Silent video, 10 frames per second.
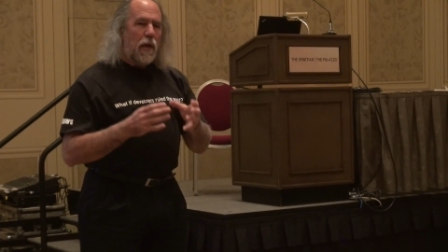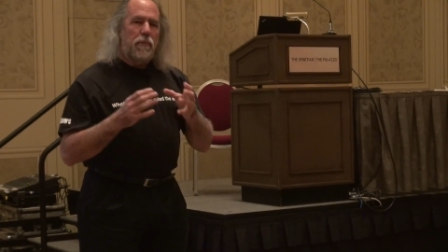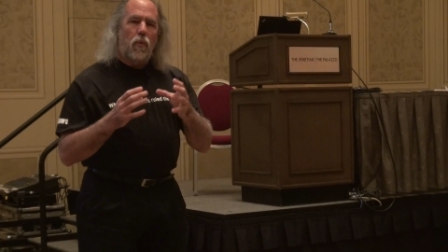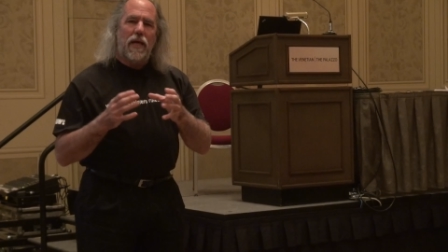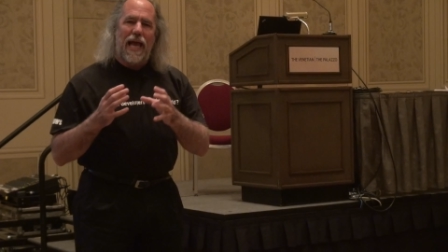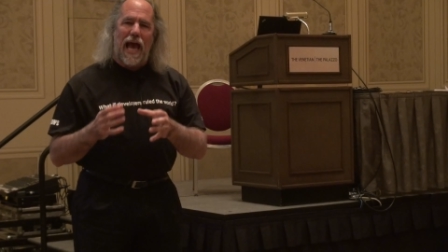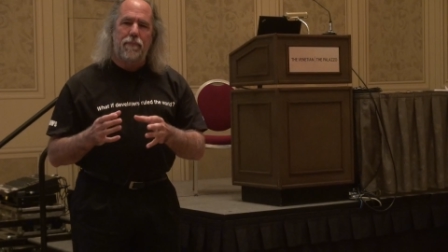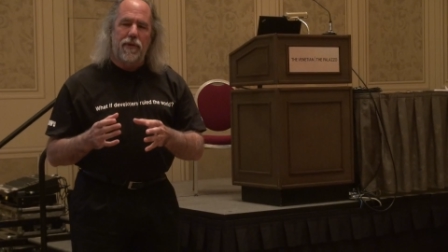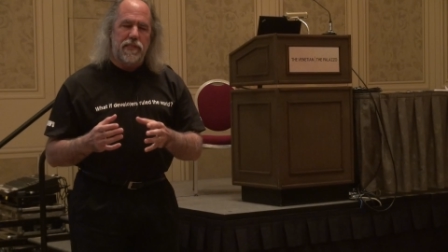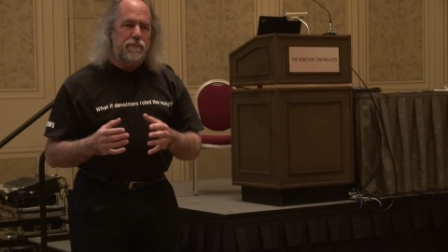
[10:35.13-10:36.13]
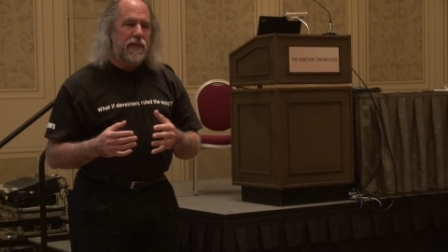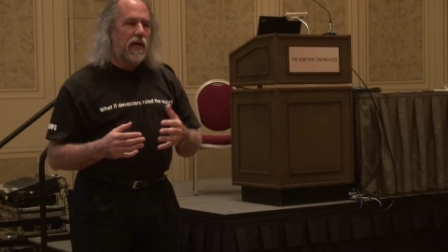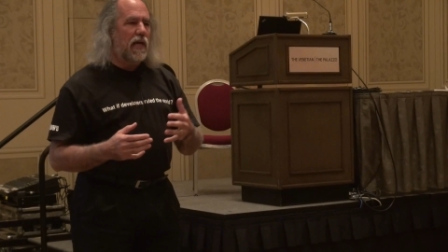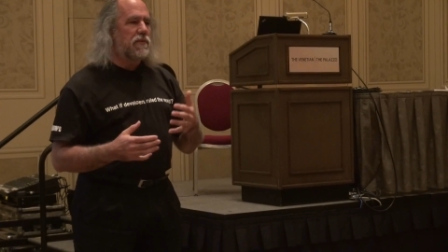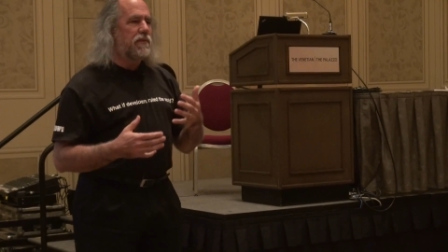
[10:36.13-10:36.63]
But what happens
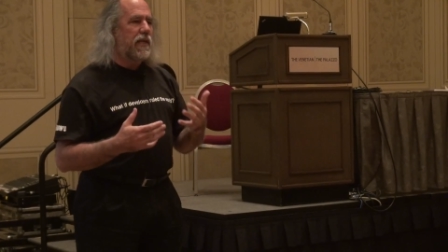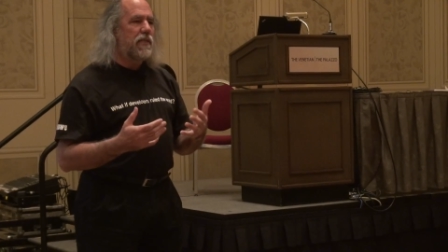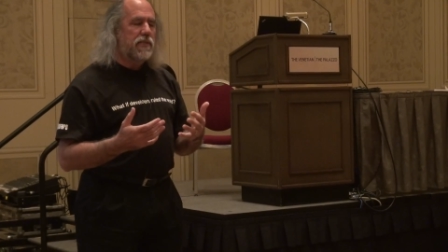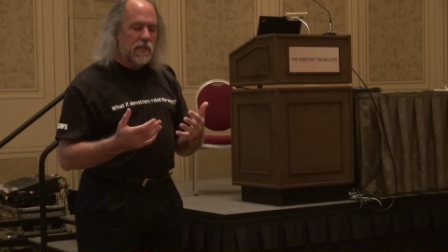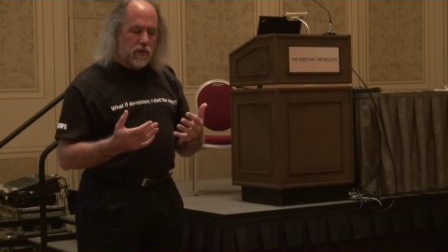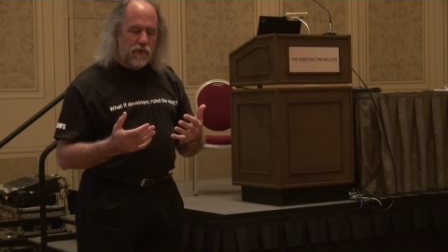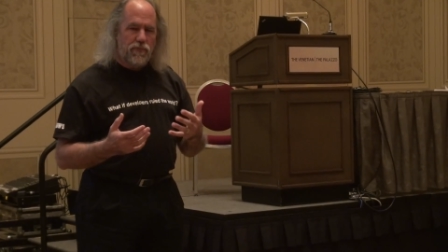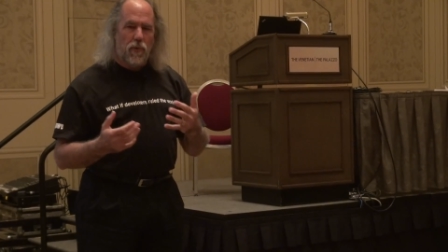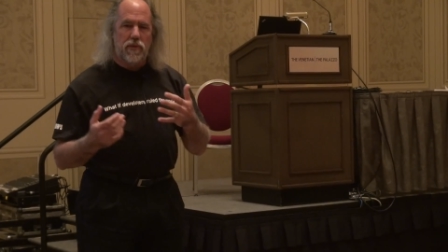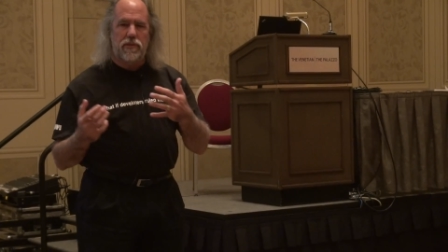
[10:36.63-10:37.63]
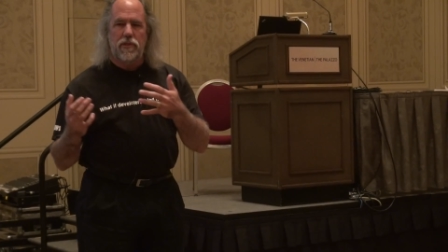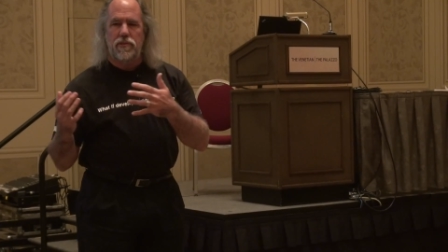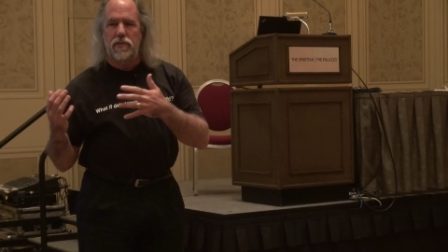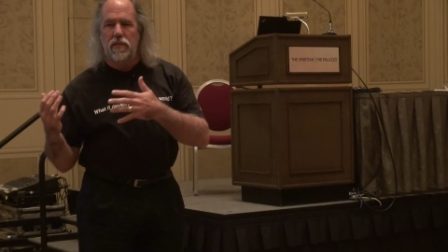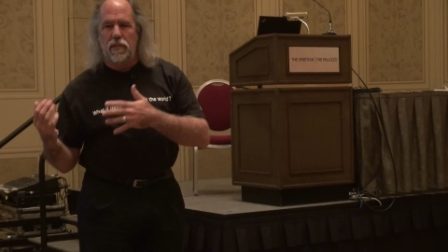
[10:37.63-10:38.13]
because of the engineering
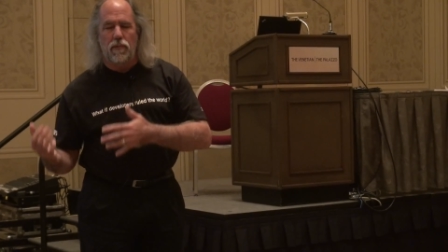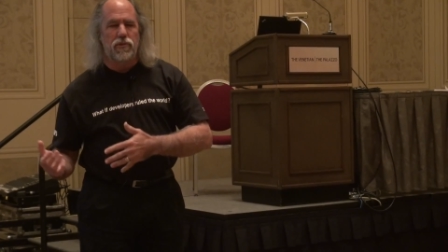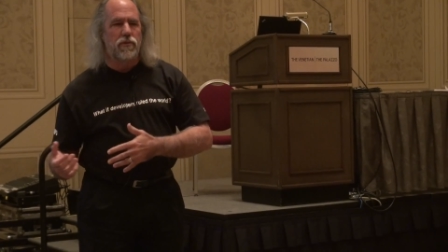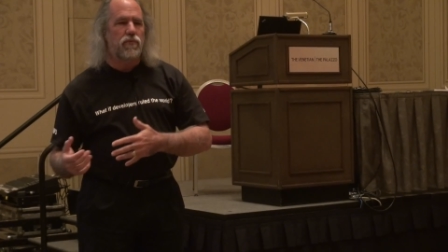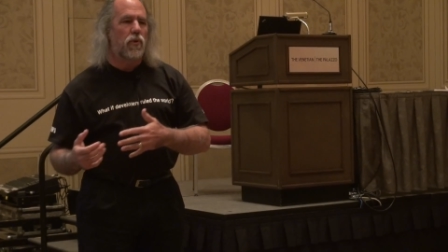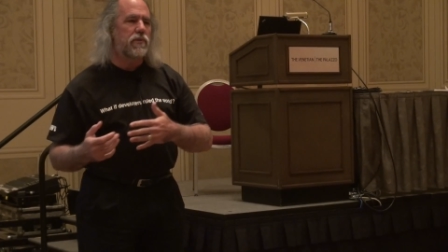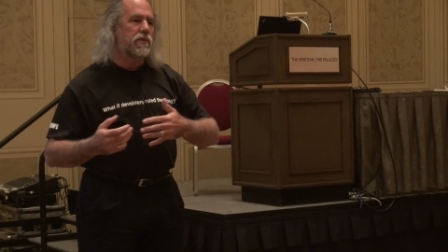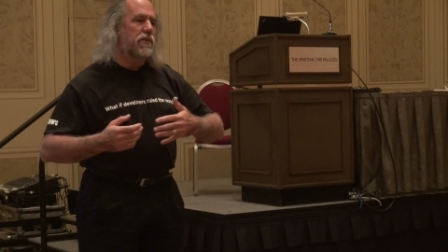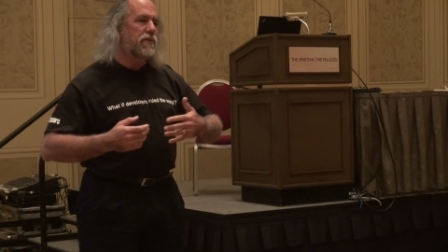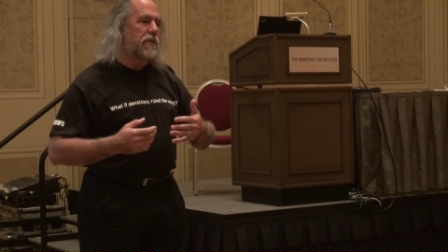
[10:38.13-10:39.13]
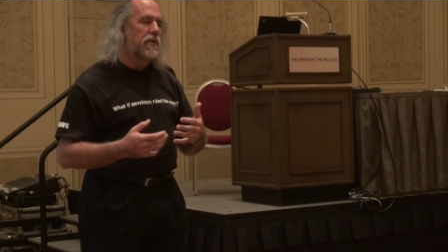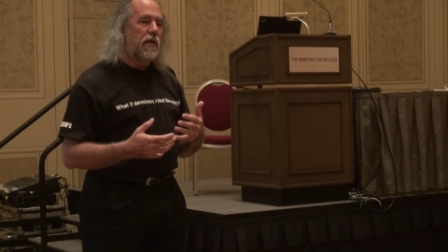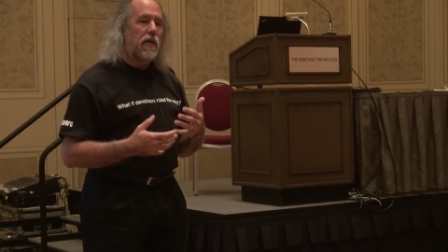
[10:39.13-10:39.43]
forces and the commercial forces and